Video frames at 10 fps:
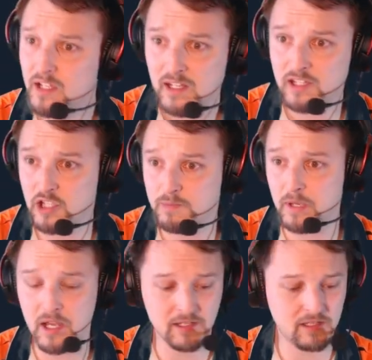it's just
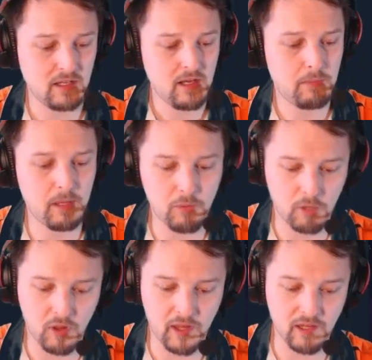because people
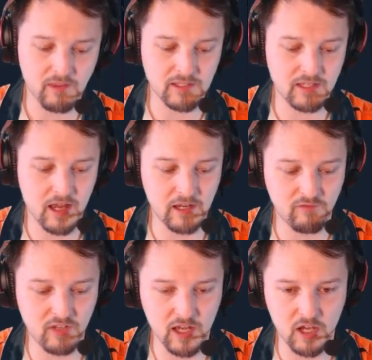are playing this kind of
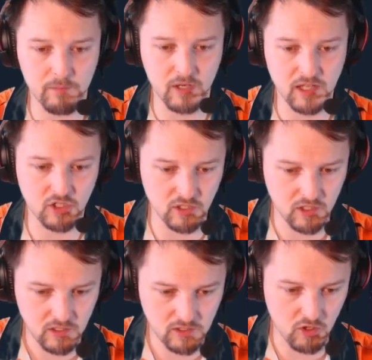deck combination.
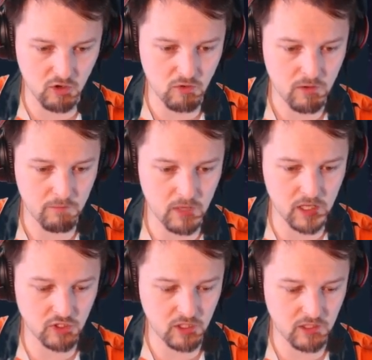So
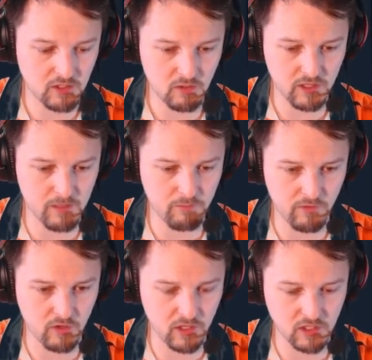much. So, yep,
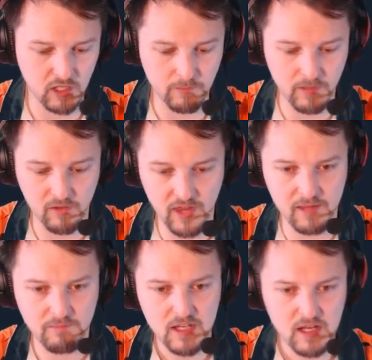we've already talked about
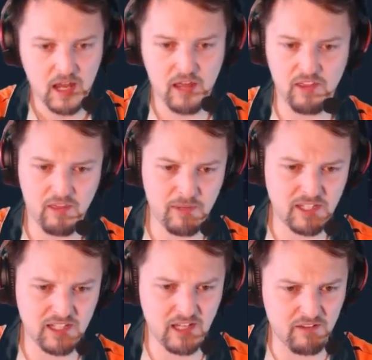that. And then let me
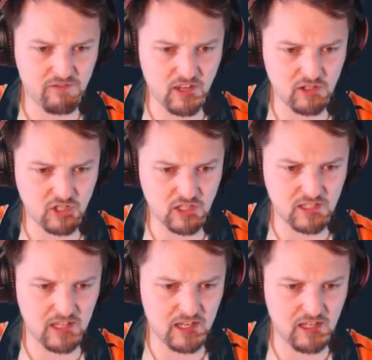see if there's
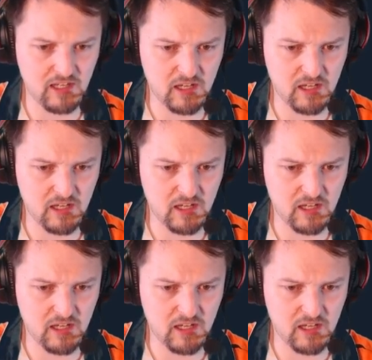just any